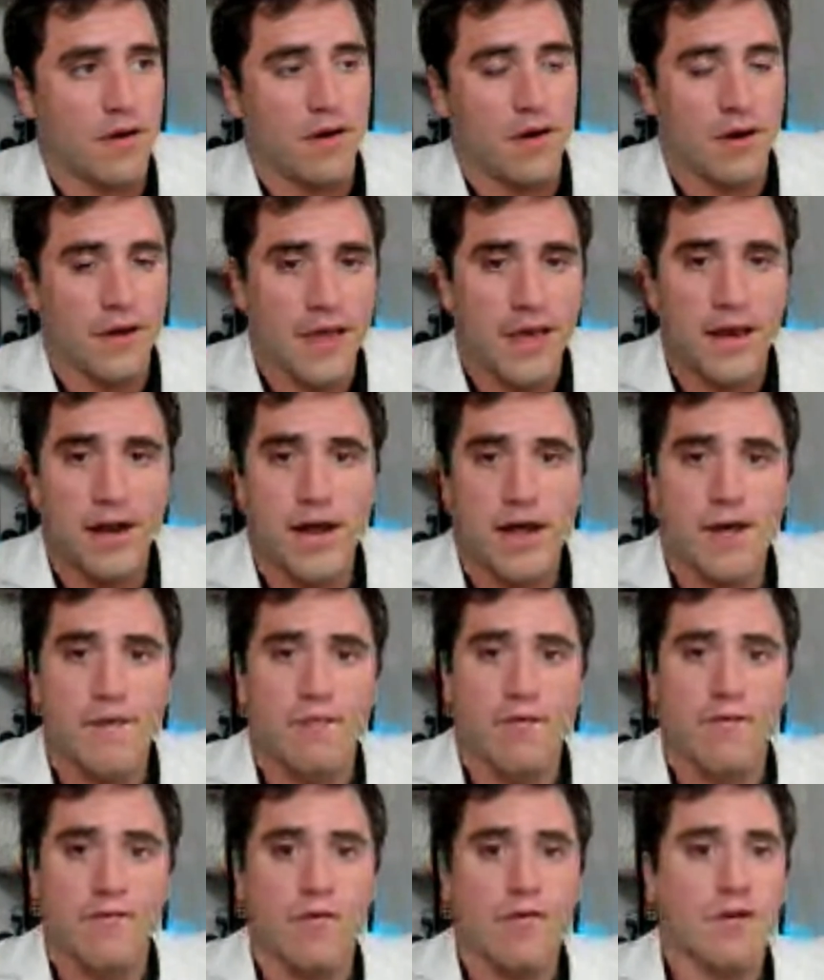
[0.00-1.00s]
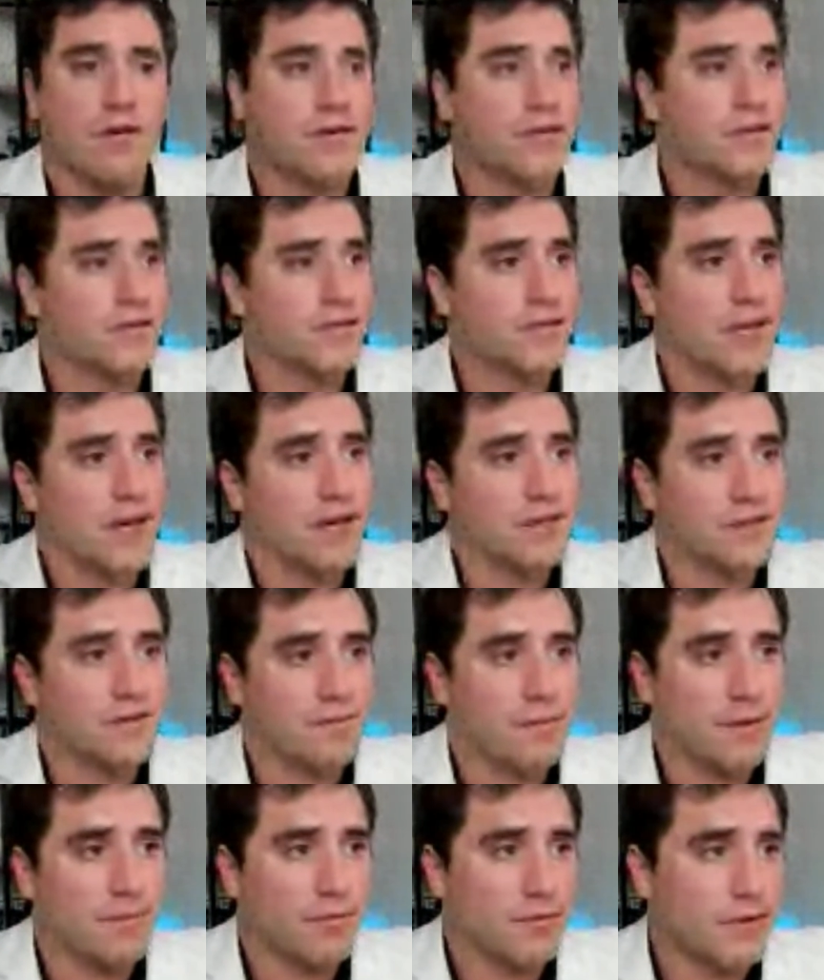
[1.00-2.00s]
again, I am referring to the
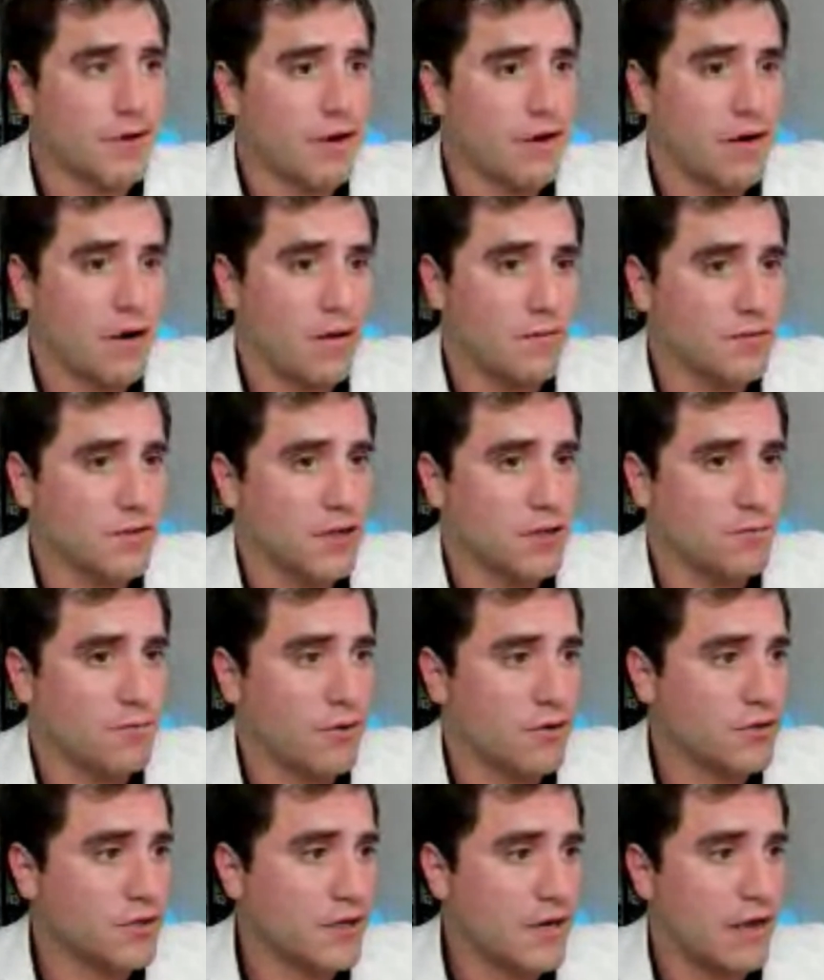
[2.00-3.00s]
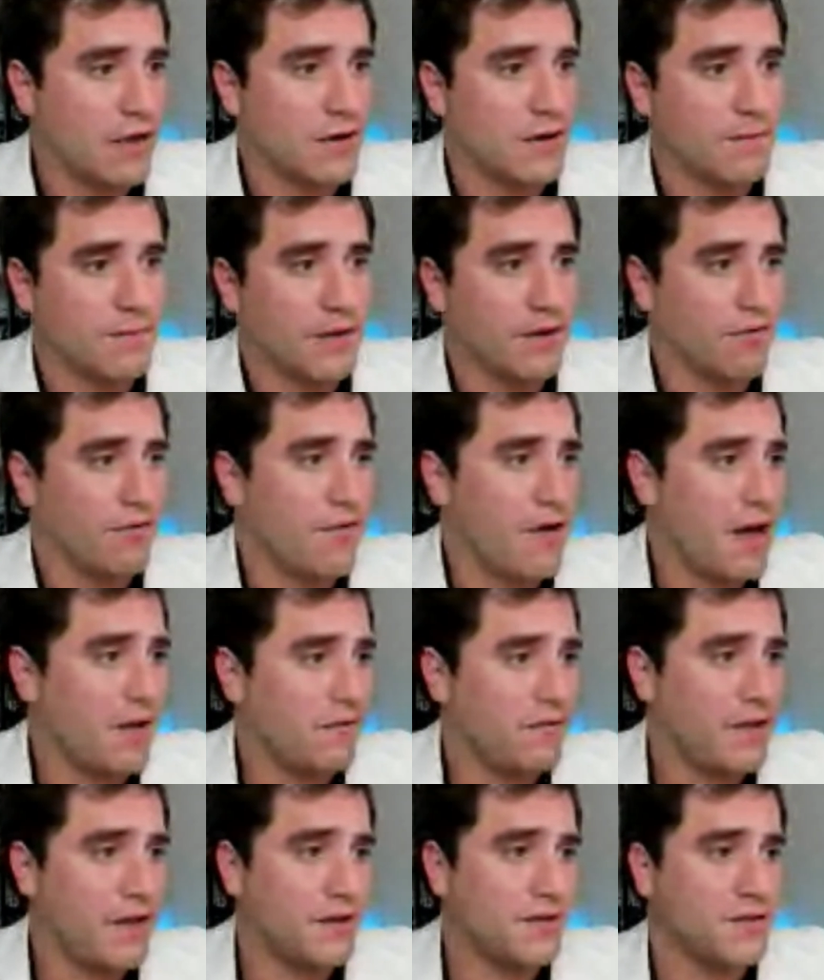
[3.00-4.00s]
scienceofpeople.com/personality big
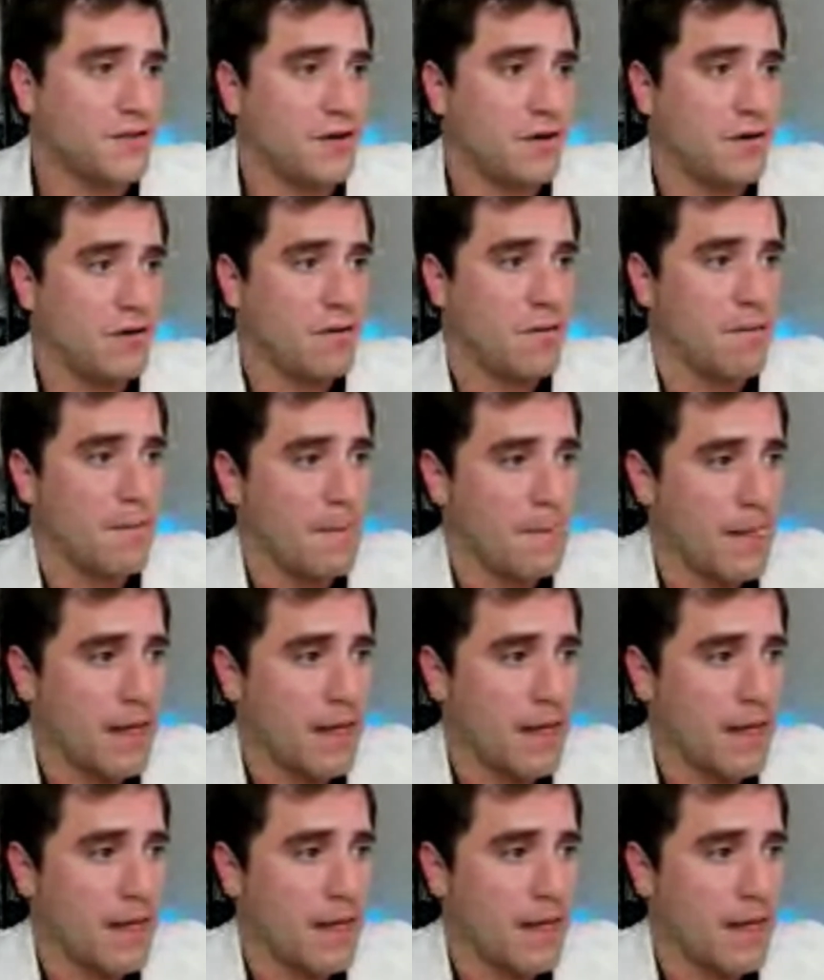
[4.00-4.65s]
5 test here.